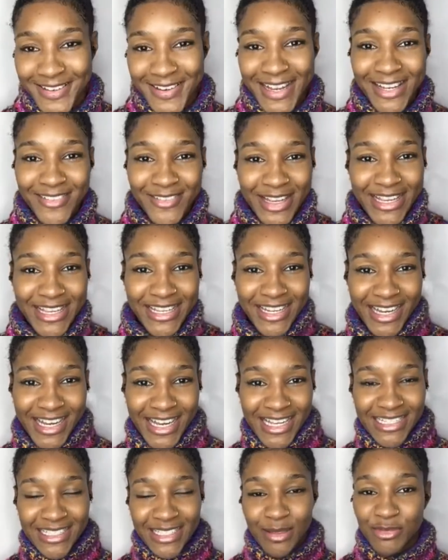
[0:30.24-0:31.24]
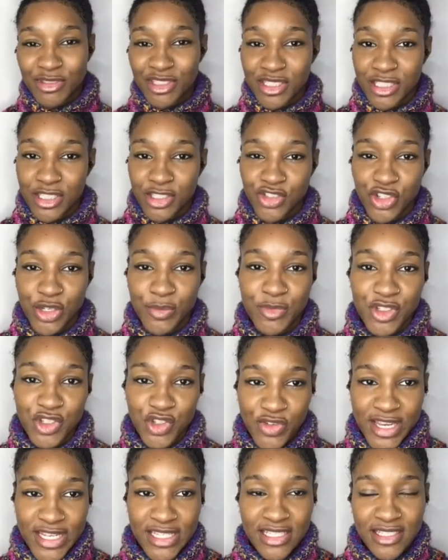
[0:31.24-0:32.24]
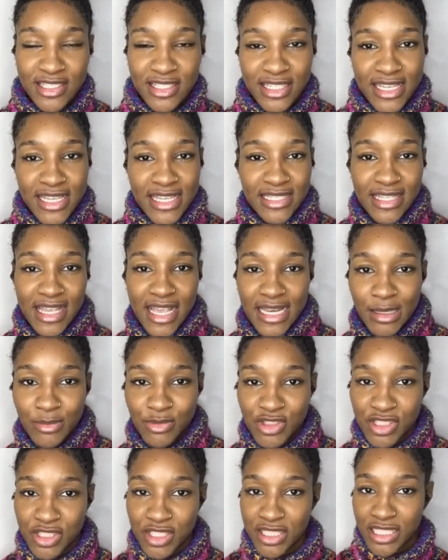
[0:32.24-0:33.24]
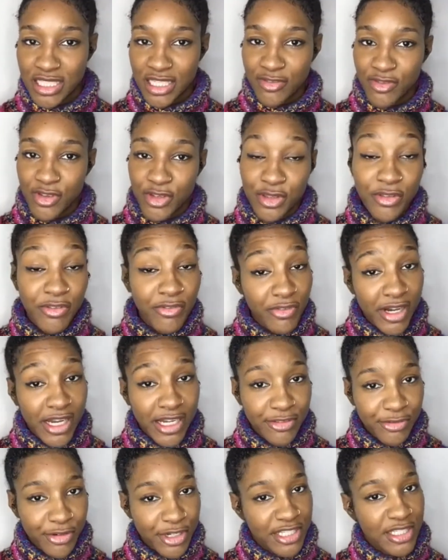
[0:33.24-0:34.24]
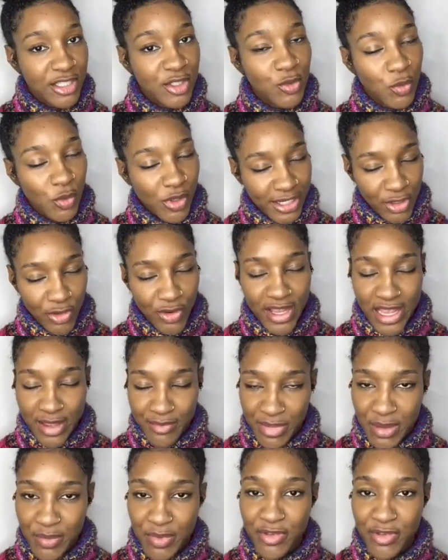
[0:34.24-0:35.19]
anyway guys, I'm just going to jump straight into this and I'm just going to give you the 5 reasons why your hair may